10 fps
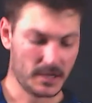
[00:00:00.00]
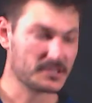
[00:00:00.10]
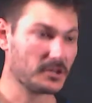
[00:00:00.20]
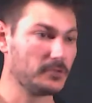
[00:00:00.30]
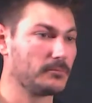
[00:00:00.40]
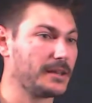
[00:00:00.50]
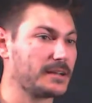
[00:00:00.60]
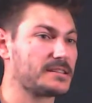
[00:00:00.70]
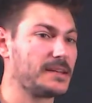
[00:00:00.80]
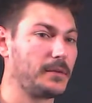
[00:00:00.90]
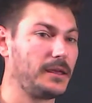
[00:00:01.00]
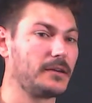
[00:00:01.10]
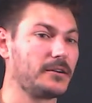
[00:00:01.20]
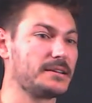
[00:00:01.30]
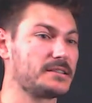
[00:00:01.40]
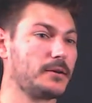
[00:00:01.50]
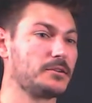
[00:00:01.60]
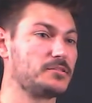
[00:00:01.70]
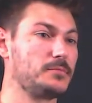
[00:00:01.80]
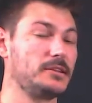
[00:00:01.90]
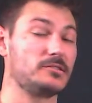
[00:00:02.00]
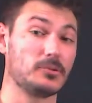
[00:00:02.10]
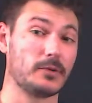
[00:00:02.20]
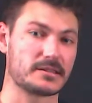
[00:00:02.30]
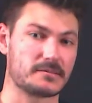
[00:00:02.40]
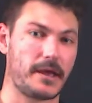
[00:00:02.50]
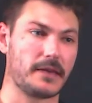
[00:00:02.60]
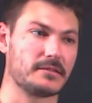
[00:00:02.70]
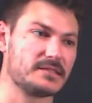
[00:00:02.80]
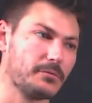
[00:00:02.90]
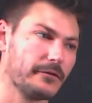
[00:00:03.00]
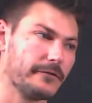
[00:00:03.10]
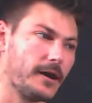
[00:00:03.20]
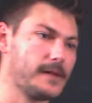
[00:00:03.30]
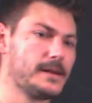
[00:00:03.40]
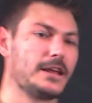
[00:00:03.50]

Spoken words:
So my next step here is going to be to expand and simplify.